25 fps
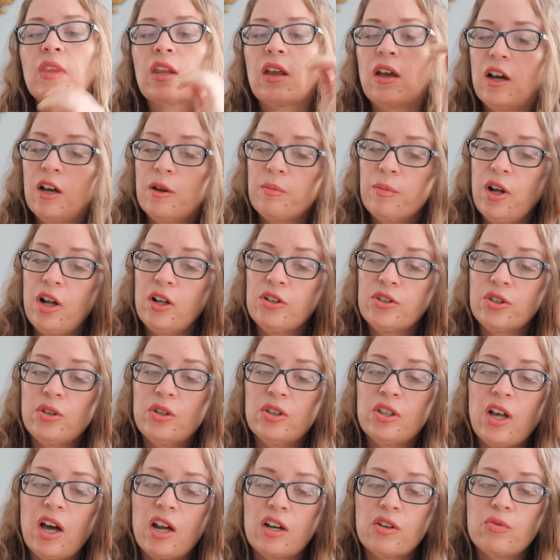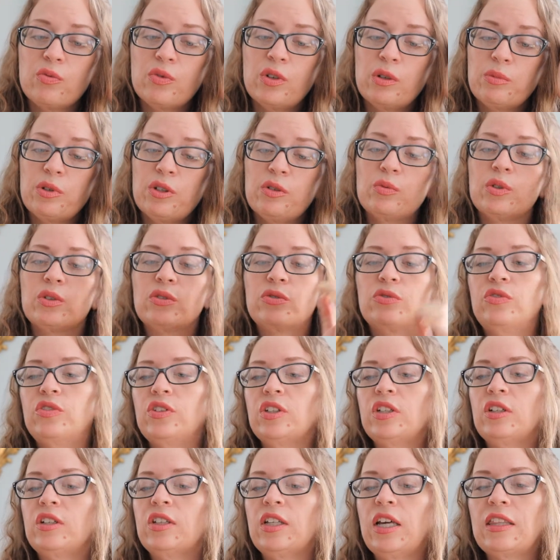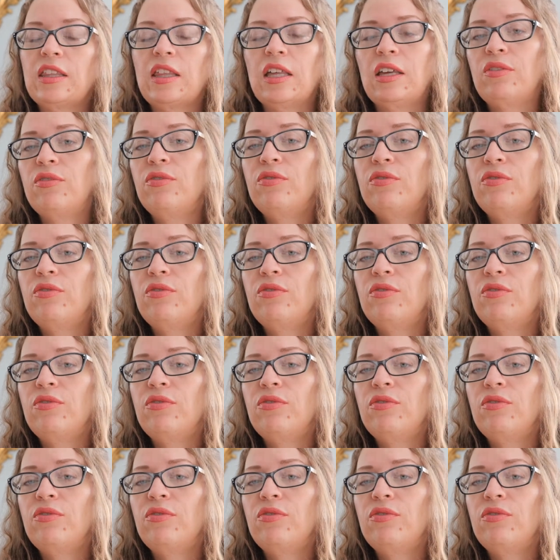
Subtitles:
Also, a lot of women will feel like they